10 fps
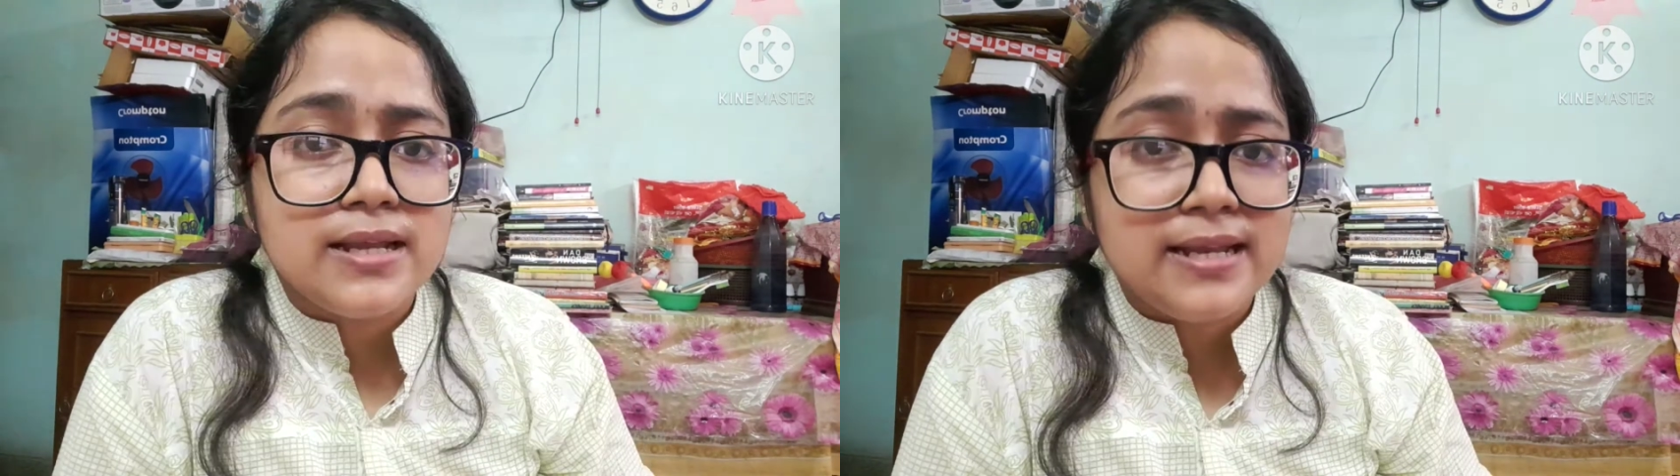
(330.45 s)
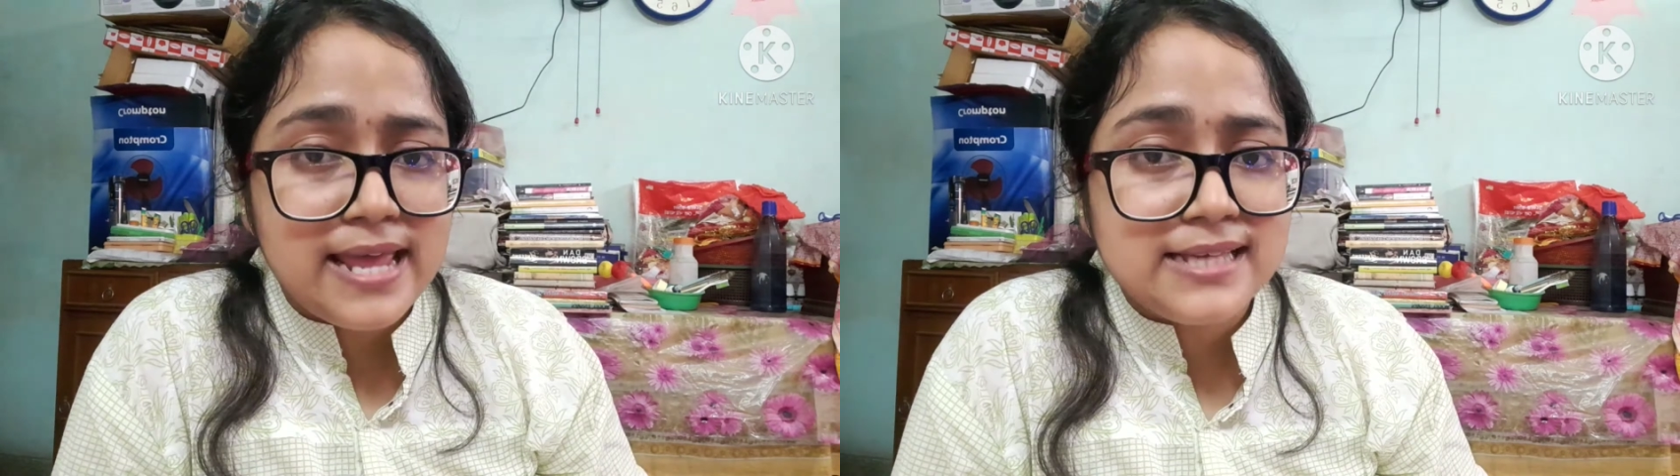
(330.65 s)

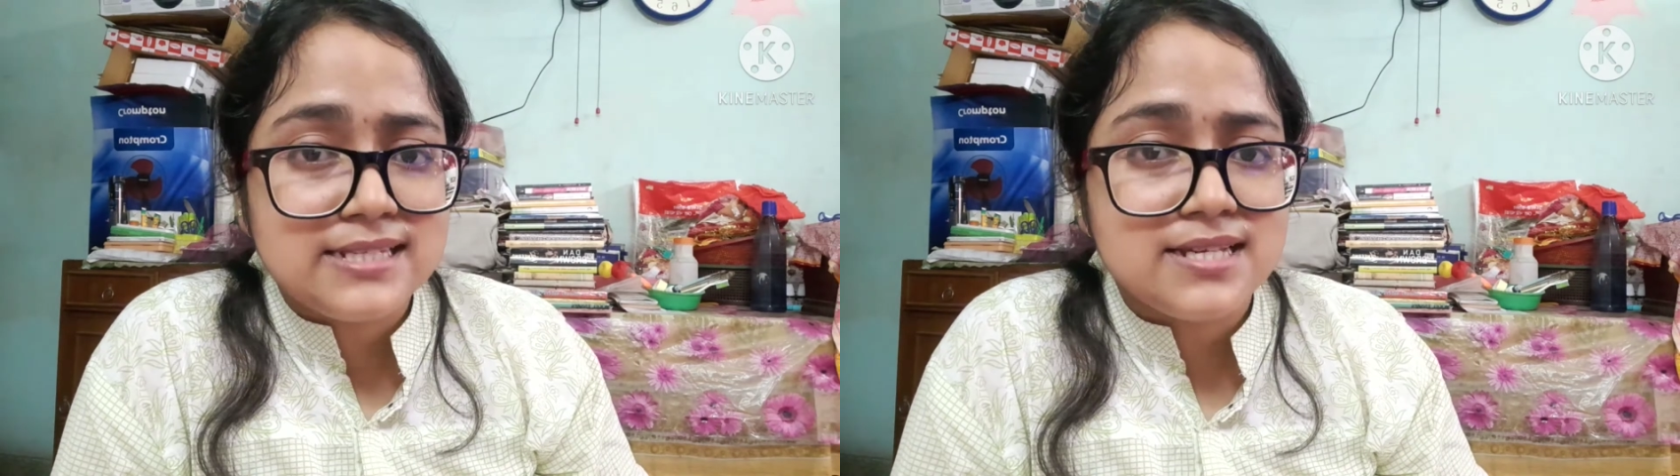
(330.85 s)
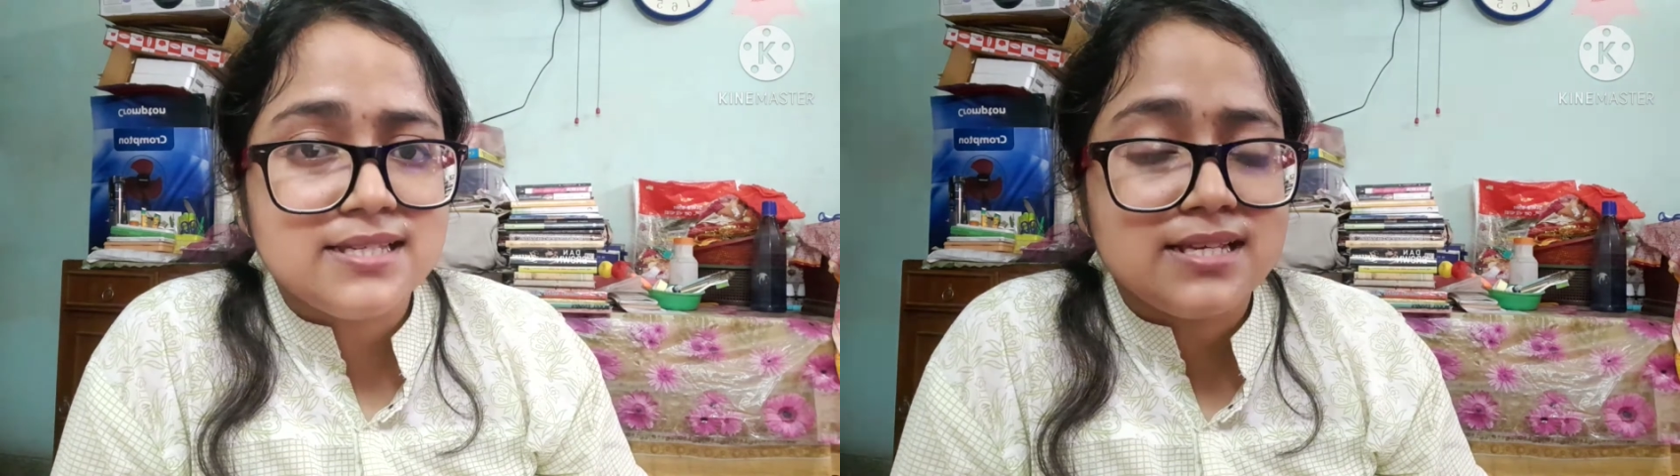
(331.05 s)

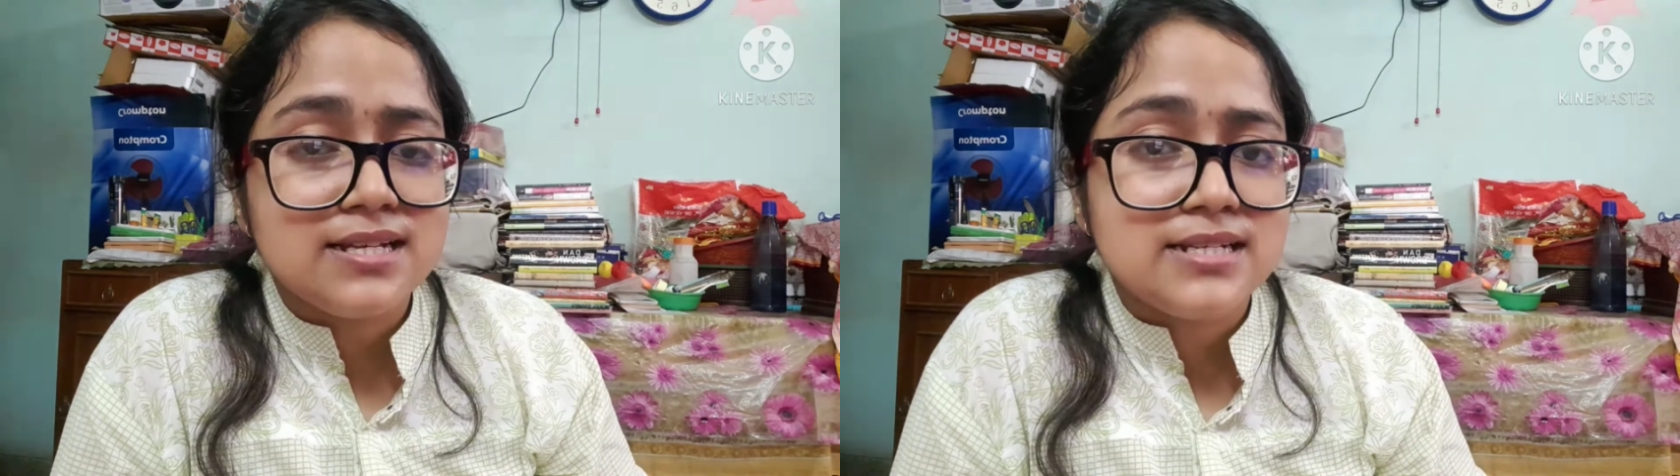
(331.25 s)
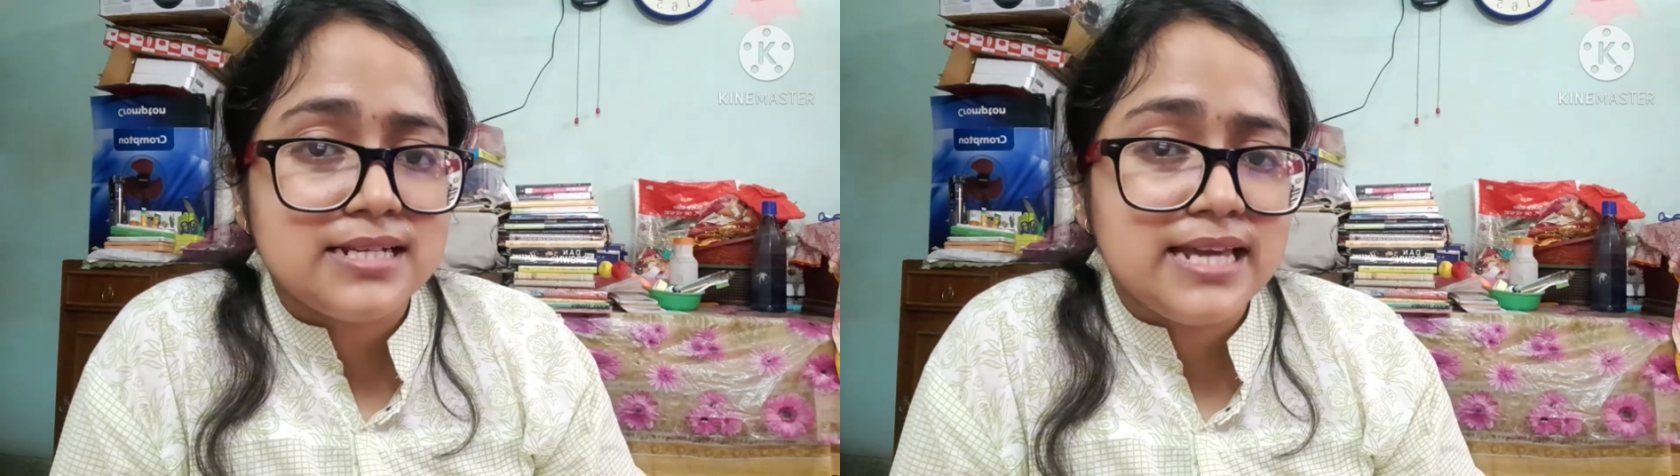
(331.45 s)
next is
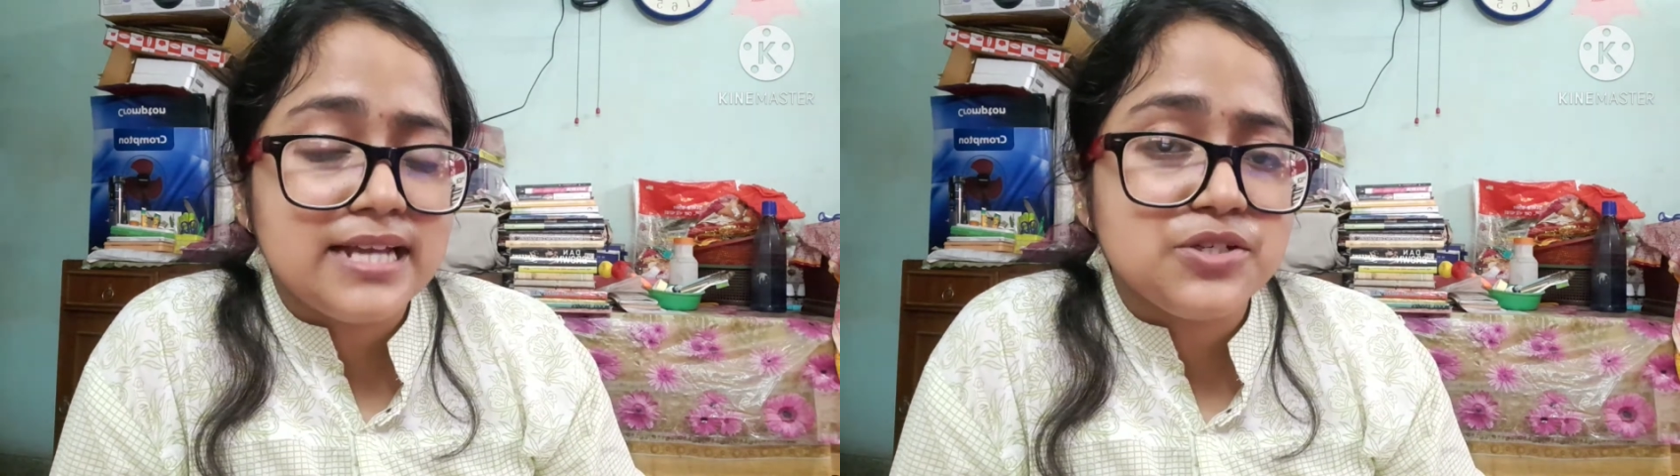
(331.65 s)
dedicate